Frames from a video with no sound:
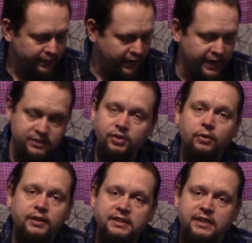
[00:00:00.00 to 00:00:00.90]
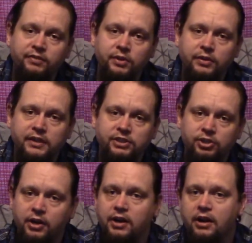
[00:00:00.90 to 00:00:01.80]
As always, if you
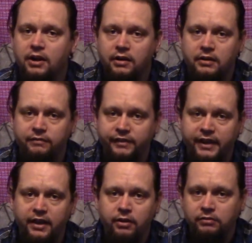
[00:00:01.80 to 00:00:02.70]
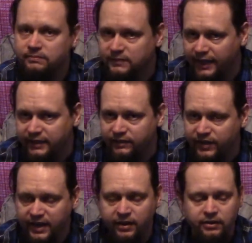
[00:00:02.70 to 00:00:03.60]
enjoyed our video, like the
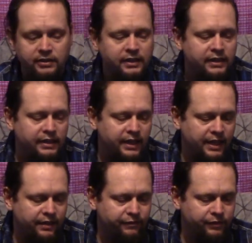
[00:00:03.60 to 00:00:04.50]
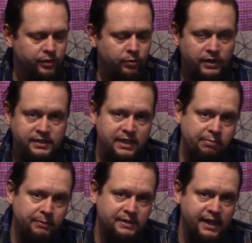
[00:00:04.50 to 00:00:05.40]
video. If you want to keep
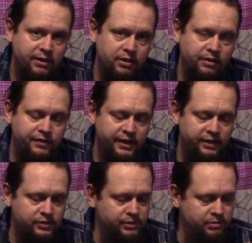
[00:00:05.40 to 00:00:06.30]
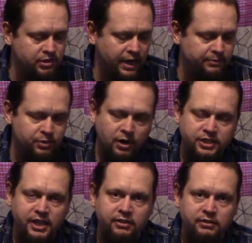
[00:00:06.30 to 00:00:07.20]
up to date on our videos, subscribe to our
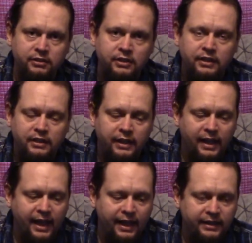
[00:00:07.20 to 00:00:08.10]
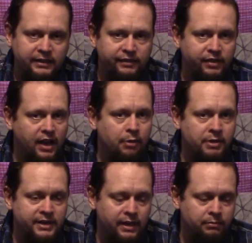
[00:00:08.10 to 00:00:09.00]
channel and leave a
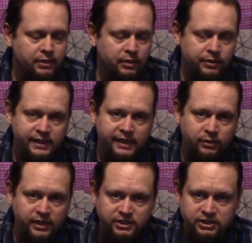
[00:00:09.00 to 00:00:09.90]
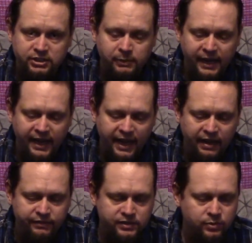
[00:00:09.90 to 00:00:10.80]
comment down below with any questions you might
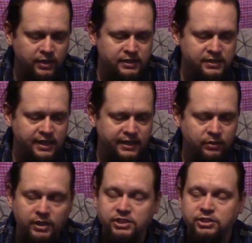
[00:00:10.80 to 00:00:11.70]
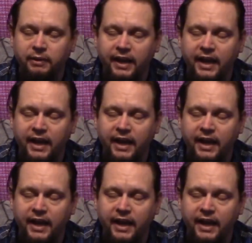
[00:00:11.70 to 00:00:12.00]
have, as well as any questions you might